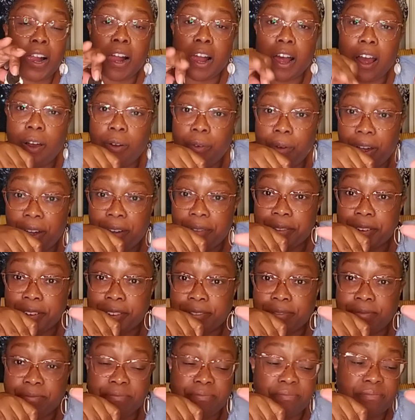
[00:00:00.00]
However,
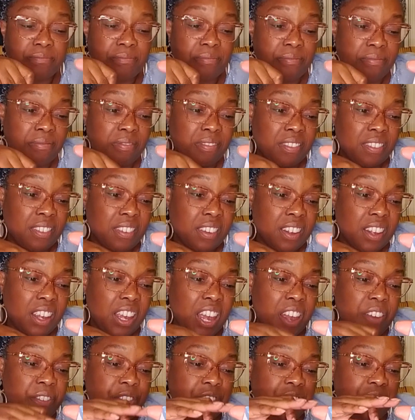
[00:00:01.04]

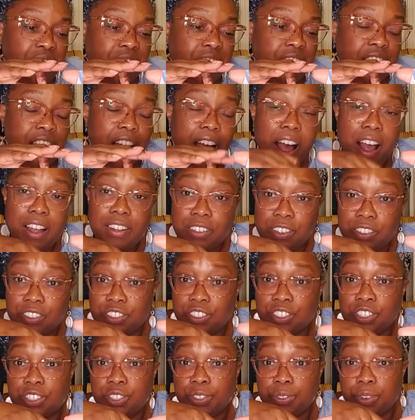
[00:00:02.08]
if you're not
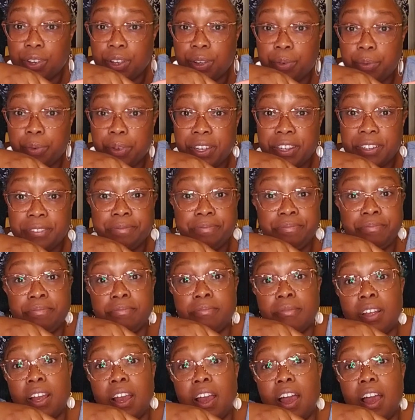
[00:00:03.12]
allergic to soy and wheat
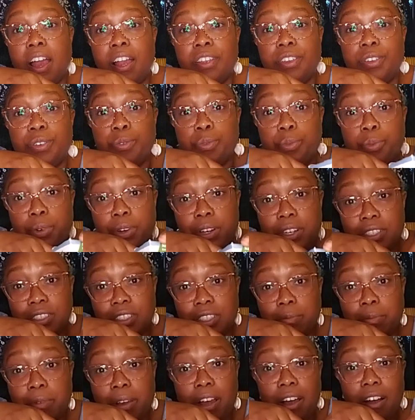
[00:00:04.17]
and you want
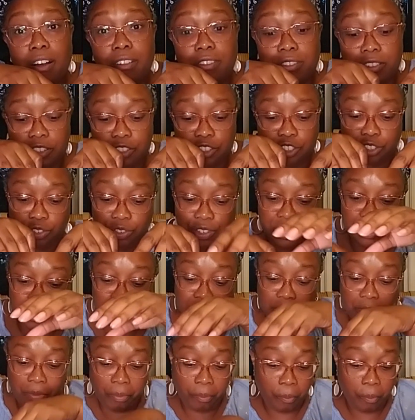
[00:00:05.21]
some healthy treats,